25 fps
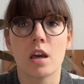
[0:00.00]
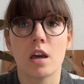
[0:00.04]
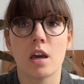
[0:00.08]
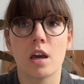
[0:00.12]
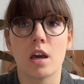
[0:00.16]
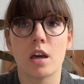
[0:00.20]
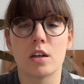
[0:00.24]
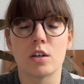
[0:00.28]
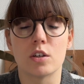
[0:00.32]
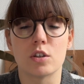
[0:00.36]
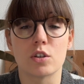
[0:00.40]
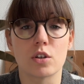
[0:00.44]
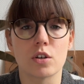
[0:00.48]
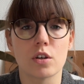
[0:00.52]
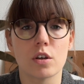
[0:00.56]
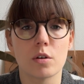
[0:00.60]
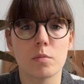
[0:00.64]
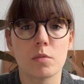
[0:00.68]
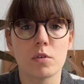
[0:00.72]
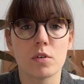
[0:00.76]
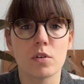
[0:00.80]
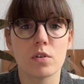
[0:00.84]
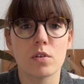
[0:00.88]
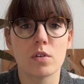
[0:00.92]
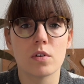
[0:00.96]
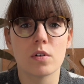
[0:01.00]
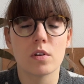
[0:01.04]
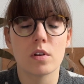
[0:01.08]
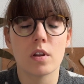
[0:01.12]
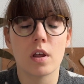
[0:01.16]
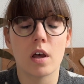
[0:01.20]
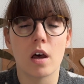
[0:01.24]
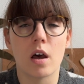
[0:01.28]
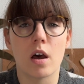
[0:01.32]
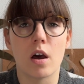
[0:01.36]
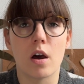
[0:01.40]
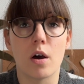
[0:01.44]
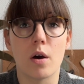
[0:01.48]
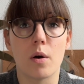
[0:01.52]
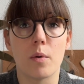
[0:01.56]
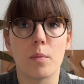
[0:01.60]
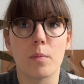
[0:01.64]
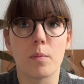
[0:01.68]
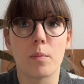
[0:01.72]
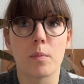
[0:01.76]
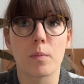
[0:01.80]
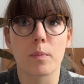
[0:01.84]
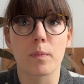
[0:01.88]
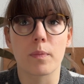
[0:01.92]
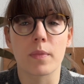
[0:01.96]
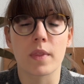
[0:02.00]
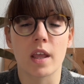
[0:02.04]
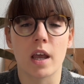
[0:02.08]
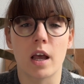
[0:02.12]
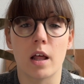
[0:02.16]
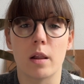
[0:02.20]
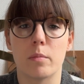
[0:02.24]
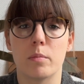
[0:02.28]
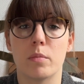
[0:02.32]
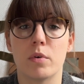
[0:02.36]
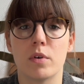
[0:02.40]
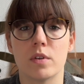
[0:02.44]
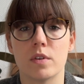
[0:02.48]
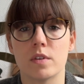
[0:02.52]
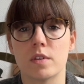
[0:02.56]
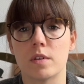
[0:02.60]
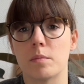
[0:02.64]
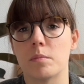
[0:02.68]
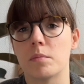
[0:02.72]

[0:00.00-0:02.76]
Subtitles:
enjoyable. I'll put some